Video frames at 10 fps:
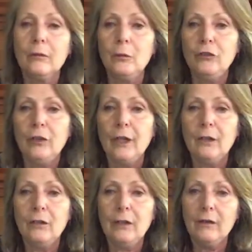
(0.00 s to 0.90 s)
which again
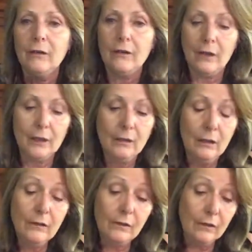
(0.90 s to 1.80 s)
you can see,
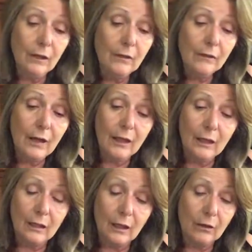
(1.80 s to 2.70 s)
it's
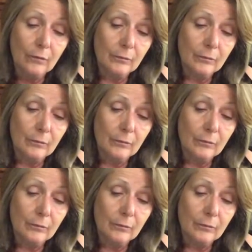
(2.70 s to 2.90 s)
getting there.